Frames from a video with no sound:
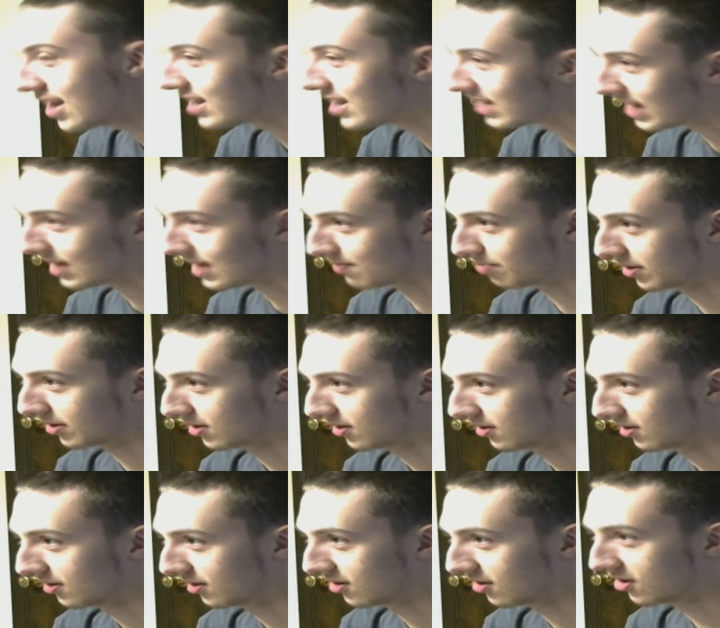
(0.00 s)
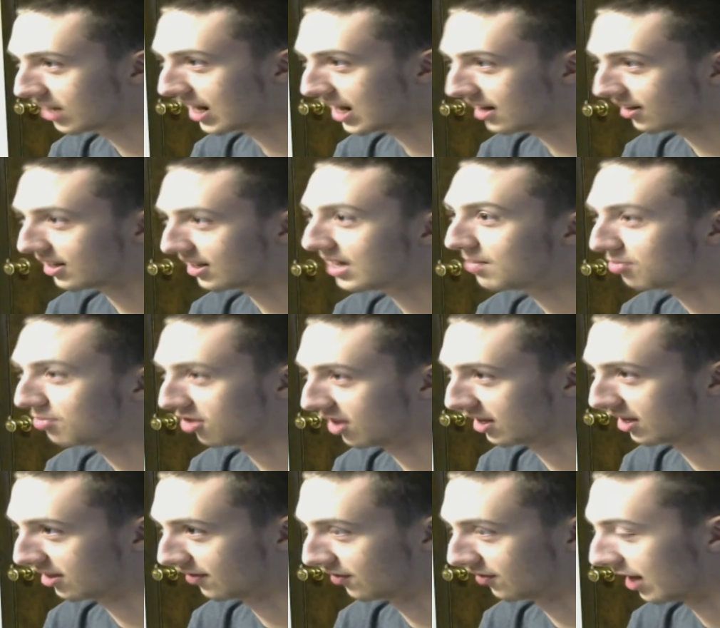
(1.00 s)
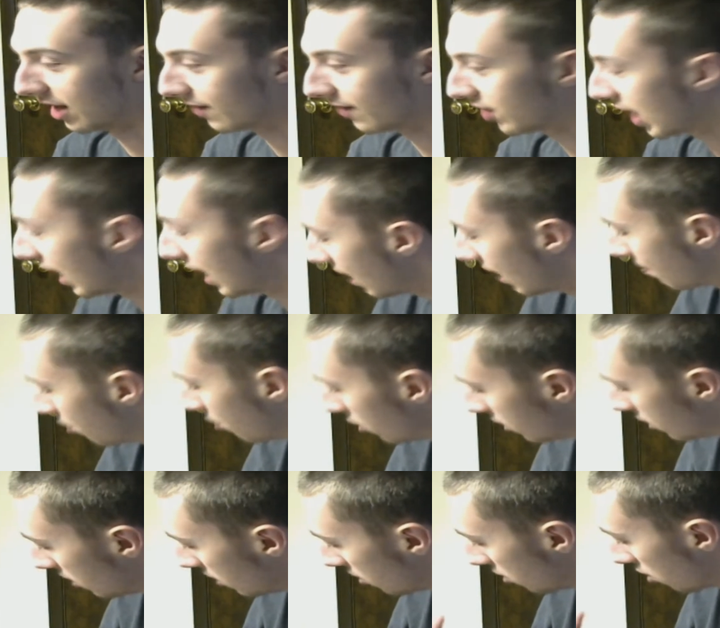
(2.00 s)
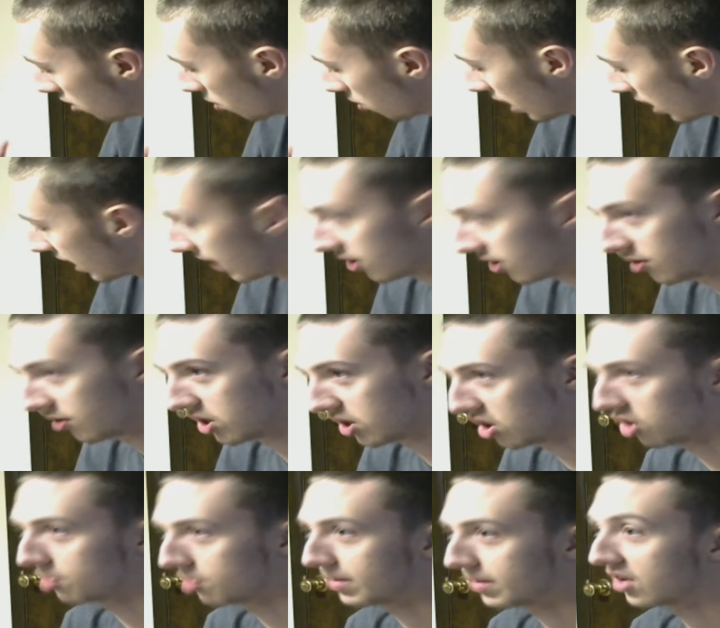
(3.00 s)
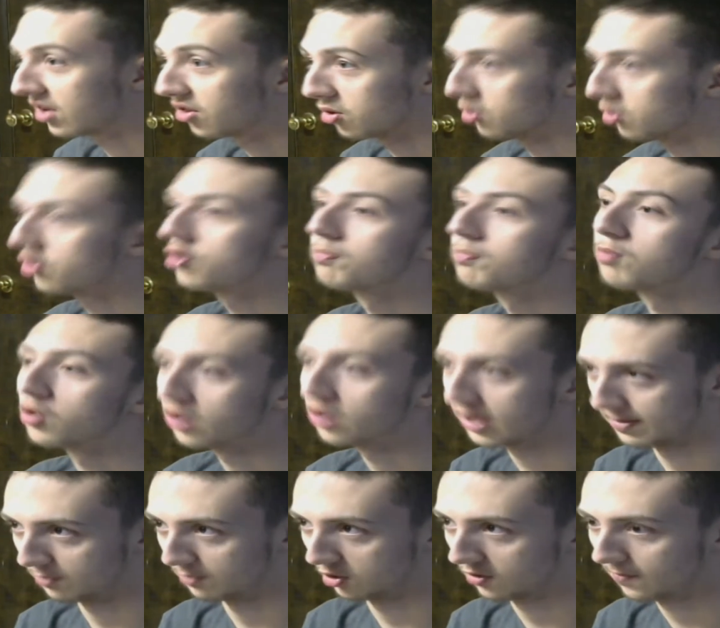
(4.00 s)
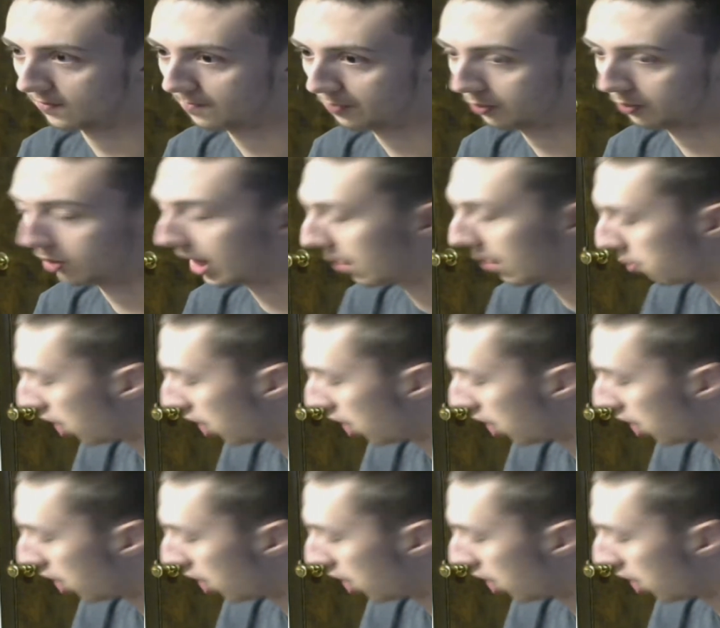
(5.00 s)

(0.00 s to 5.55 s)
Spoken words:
of deep. They're kind of deep slice of lives. And I put these 2 right next to each other because they're super similar when I